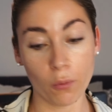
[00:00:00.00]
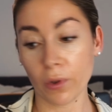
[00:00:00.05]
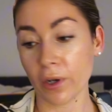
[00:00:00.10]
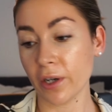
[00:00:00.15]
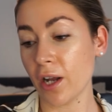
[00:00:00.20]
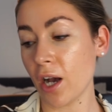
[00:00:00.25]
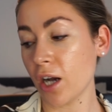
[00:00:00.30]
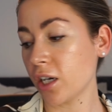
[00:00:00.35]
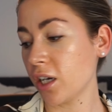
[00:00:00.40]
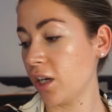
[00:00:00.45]
we're
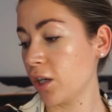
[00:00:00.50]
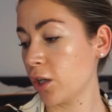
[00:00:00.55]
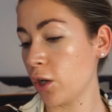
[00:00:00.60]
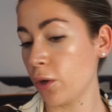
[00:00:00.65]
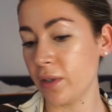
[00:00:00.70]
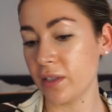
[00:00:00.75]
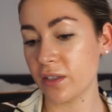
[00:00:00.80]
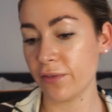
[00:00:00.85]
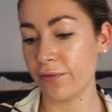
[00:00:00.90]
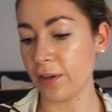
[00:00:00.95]
not going to go
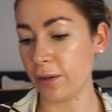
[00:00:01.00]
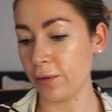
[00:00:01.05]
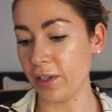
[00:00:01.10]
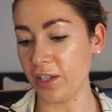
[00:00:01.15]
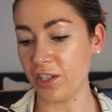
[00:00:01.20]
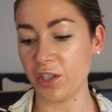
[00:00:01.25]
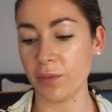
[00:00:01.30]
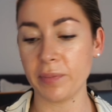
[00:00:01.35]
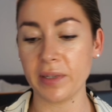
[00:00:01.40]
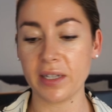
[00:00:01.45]
into
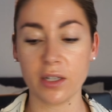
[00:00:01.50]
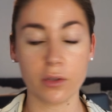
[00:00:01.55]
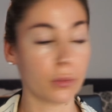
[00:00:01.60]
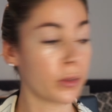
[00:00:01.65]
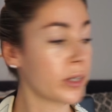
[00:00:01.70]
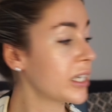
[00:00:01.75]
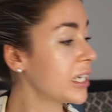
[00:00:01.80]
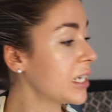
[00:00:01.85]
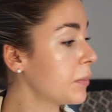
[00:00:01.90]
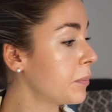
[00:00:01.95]
foundation because
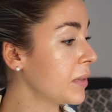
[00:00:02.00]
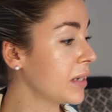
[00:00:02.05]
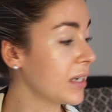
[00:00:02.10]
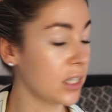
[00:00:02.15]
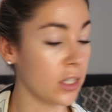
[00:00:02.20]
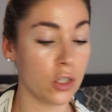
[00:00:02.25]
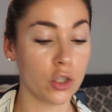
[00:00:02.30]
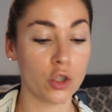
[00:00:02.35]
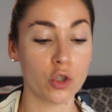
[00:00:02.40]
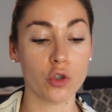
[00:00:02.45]
we're keeping
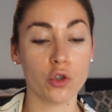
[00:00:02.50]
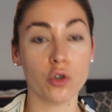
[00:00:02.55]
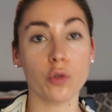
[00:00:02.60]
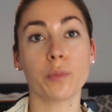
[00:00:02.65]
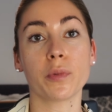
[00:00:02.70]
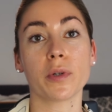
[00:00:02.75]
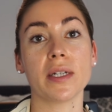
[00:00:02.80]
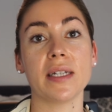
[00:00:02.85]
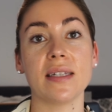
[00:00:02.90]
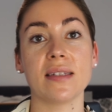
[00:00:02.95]
it
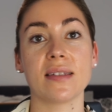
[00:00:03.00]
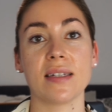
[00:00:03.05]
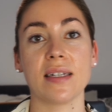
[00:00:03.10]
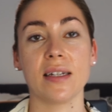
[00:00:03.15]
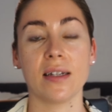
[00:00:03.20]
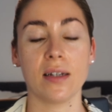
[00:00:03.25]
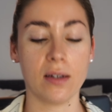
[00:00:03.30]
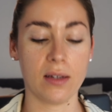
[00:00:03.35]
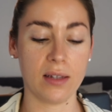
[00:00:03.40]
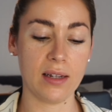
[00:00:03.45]
super
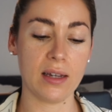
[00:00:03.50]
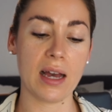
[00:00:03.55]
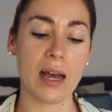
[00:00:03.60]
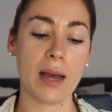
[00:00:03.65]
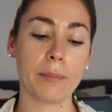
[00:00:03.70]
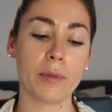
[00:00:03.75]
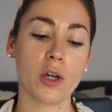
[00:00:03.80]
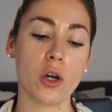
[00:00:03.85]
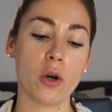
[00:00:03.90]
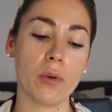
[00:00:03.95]
easy.
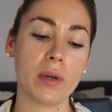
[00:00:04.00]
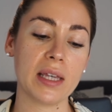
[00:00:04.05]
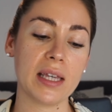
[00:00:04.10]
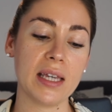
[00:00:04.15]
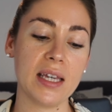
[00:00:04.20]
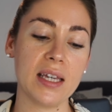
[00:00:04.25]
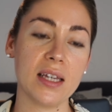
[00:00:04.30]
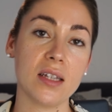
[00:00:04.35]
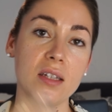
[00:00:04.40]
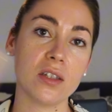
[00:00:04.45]
I'm going
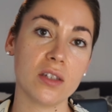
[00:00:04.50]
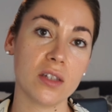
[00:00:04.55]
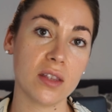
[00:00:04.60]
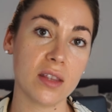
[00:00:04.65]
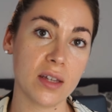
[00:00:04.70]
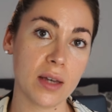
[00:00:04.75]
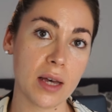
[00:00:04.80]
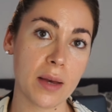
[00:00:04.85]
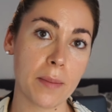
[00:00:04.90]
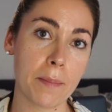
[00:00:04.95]
into
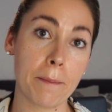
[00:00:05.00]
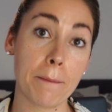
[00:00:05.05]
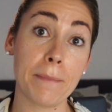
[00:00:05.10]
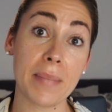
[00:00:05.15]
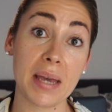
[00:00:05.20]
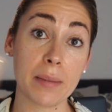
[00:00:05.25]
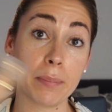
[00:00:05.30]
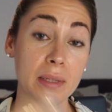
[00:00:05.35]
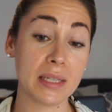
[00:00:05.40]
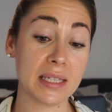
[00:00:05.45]
the
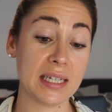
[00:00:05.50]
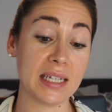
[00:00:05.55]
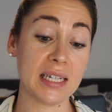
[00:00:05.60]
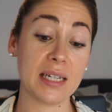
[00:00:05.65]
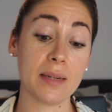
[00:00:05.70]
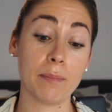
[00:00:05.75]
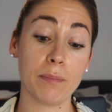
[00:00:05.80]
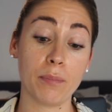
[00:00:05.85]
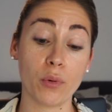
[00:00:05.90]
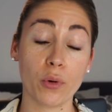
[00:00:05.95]

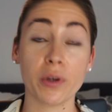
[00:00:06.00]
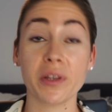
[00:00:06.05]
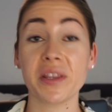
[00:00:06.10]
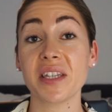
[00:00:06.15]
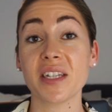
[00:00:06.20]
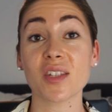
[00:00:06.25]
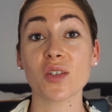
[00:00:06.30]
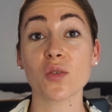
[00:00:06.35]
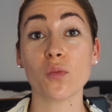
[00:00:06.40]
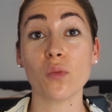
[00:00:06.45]
Maybelline Born
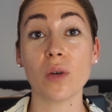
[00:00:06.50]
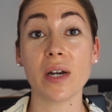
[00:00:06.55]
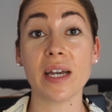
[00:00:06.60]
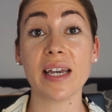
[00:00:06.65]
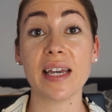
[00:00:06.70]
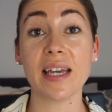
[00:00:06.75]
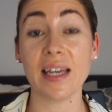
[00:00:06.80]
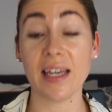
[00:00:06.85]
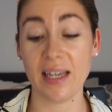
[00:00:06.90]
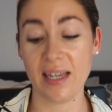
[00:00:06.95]
This
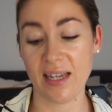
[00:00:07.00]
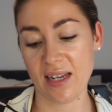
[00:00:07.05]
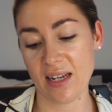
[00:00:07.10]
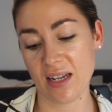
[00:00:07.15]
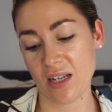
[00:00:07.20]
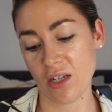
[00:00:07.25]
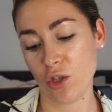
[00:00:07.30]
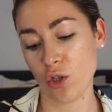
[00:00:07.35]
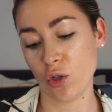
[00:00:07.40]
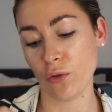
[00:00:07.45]
Way
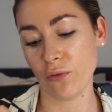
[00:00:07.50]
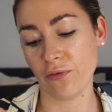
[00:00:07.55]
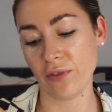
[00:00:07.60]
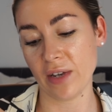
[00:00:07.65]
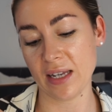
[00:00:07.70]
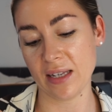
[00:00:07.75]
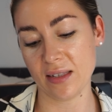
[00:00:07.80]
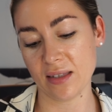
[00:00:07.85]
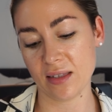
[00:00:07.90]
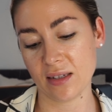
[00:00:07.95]

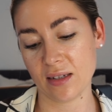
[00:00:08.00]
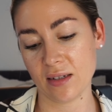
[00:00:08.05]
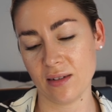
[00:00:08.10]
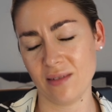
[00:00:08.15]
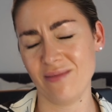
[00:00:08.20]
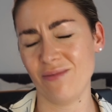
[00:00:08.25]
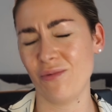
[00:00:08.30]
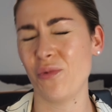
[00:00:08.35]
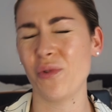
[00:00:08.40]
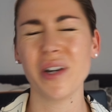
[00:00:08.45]
TooFaced.
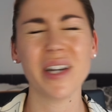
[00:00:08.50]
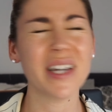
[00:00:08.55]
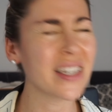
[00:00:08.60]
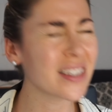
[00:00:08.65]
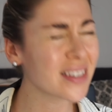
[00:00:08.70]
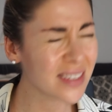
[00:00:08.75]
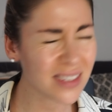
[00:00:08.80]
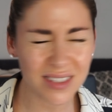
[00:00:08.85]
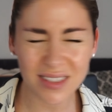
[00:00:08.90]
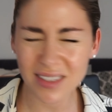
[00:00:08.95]
What?
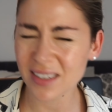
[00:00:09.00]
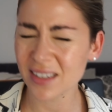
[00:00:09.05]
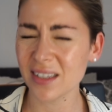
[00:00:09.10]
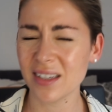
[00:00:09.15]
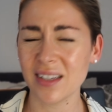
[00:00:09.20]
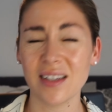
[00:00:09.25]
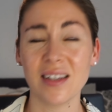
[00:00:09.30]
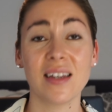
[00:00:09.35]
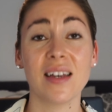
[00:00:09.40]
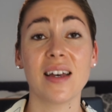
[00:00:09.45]

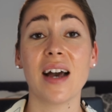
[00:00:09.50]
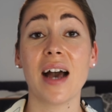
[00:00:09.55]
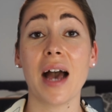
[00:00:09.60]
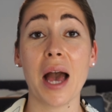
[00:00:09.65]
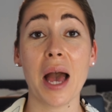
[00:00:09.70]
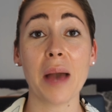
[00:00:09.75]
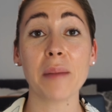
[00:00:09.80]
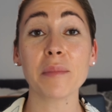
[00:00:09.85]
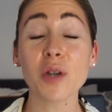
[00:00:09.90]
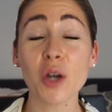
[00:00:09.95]

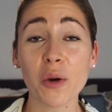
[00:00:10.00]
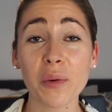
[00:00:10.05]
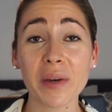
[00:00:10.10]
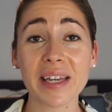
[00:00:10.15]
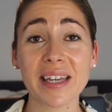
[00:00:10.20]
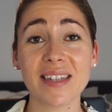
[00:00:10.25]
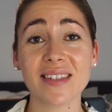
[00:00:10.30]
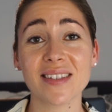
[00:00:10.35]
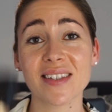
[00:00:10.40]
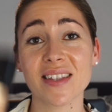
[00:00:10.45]
I'm
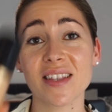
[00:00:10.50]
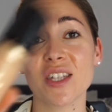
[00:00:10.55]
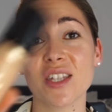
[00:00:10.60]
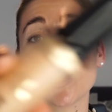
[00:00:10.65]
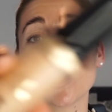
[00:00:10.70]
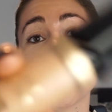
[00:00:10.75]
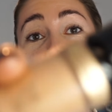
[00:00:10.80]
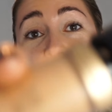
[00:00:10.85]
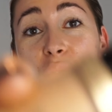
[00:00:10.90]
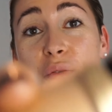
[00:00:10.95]
going into the
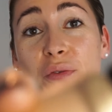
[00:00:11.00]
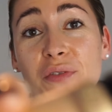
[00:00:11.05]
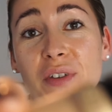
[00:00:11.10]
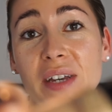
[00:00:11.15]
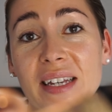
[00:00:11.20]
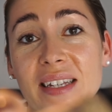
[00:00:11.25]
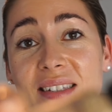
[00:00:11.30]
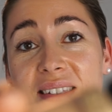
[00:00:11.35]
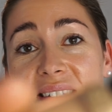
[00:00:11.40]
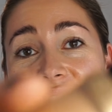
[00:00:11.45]

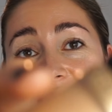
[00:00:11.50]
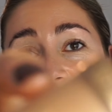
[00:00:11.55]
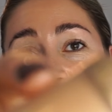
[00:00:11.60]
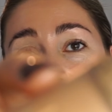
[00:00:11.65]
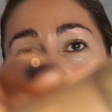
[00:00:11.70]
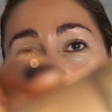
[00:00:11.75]
TooFaced